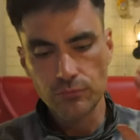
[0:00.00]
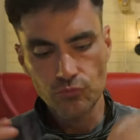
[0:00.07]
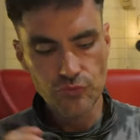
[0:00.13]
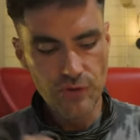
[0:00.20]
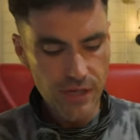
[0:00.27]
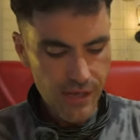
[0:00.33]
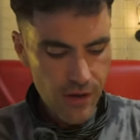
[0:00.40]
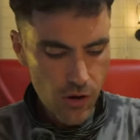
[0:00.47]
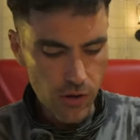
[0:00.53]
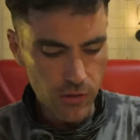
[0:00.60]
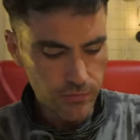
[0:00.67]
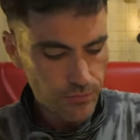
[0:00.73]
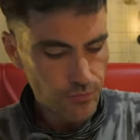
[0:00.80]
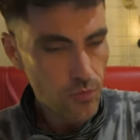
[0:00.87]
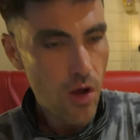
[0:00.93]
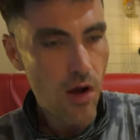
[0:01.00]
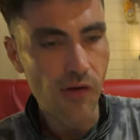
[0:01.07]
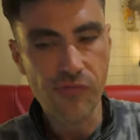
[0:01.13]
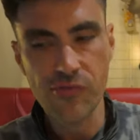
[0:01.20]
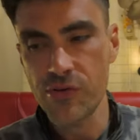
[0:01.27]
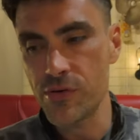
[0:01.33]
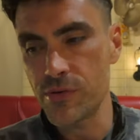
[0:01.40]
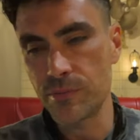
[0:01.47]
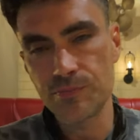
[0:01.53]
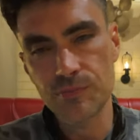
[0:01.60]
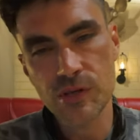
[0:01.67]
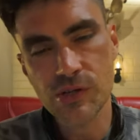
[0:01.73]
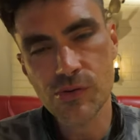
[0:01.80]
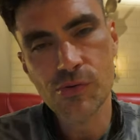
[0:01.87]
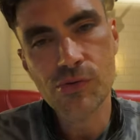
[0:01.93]
really hot food,
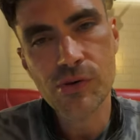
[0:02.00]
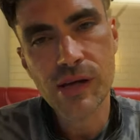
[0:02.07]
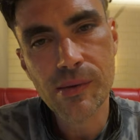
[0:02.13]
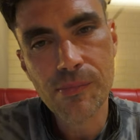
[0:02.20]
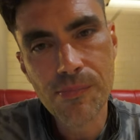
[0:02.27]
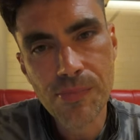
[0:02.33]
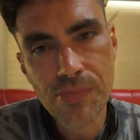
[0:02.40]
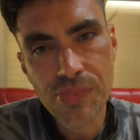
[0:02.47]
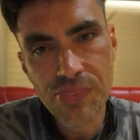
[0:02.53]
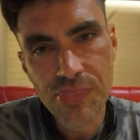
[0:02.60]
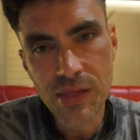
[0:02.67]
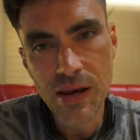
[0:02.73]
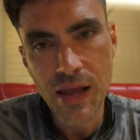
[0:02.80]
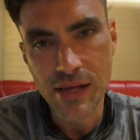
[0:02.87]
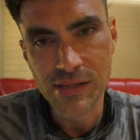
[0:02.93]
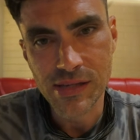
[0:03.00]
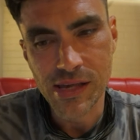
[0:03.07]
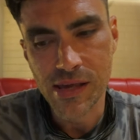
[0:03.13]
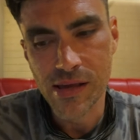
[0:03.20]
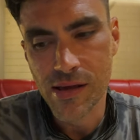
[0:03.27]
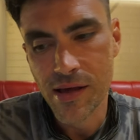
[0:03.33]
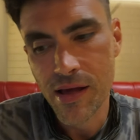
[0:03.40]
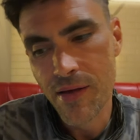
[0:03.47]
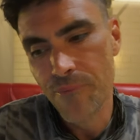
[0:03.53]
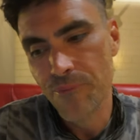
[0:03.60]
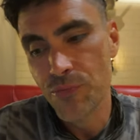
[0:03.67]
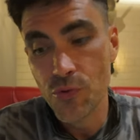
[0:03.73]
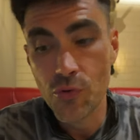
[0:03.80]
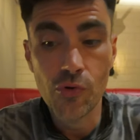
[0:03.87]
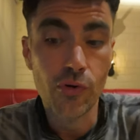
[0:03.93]
just order the lassi,
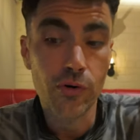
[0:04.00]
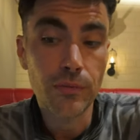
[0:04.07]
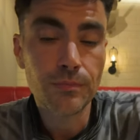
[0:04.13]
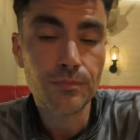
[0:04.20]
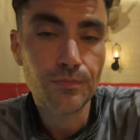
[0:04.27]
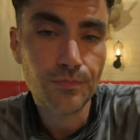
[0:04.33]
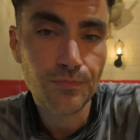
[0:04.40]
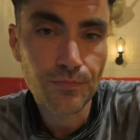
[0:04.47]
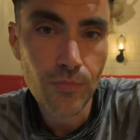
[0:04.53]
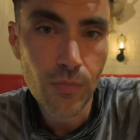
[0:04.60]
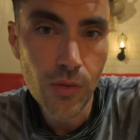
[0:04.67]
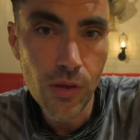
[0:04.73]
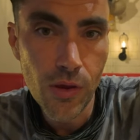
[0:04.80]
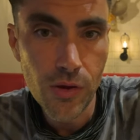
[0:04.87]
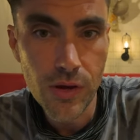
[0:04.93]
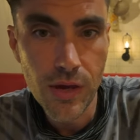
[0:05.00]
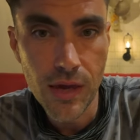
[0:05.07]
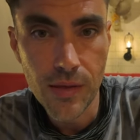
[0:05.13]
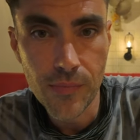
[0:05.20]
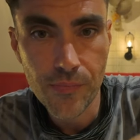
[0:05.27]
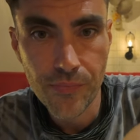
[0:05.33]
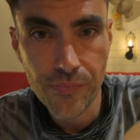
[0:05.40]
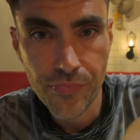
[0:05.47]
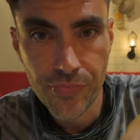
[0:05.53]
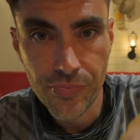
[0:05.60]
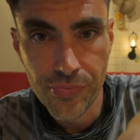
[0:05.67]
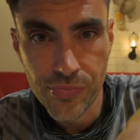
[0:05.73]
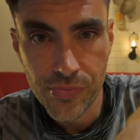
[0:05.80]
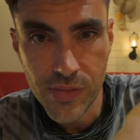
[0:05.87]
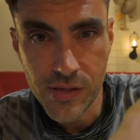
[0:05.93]
or, you know, you get
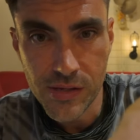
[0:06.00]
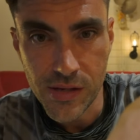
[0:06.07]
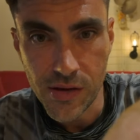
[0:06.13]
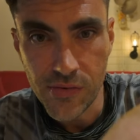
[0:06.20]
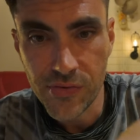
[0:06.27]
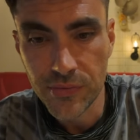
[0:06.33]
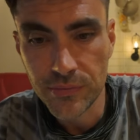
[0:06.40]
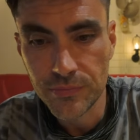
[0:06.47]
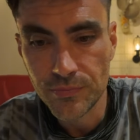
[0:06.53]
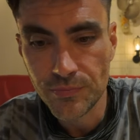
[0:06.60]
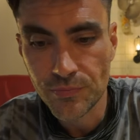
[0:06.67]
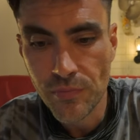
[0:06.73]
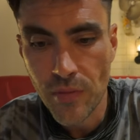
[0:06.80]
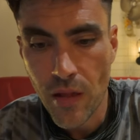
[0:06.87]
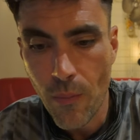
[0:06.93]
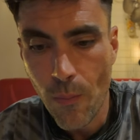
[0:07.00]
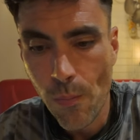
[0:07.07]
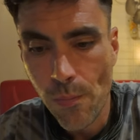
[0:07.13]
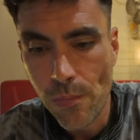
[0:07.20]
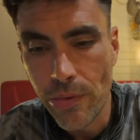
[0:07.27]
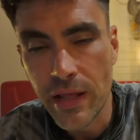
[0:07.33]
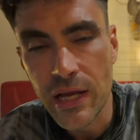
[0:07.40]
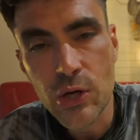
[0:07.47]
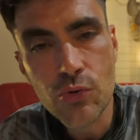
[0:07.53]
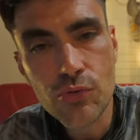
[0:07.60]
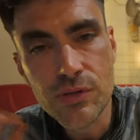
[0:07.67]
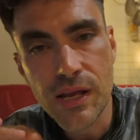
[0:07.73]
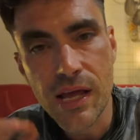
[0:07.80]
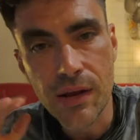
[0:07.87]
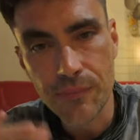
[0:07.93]
this stuff and it
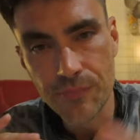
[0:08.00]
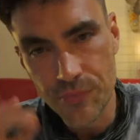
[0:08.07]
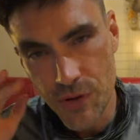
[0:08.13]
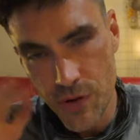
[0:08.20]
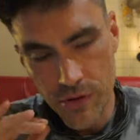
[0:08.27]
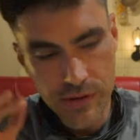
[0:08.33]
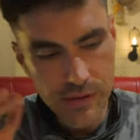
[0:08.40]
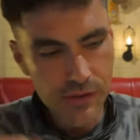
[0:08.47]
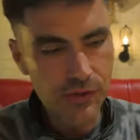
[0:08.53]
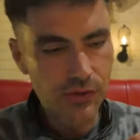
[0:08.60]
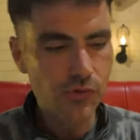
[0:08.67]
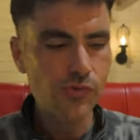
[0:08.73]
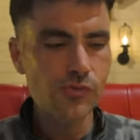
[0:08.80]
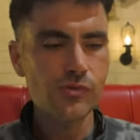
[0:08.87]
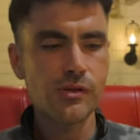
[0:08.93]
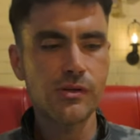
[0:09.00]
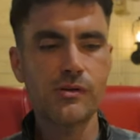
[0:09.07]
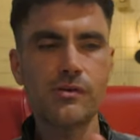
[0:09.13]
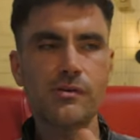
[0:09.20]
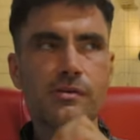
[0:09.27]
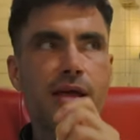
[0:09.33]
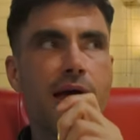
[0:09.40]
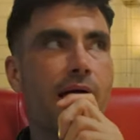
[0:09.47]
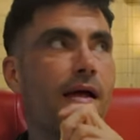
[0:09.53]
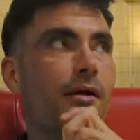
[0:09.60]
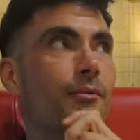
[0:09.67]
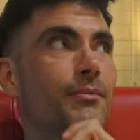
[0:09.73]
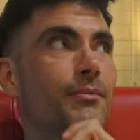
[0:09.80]
cools it down. The yogurt just cools it all down.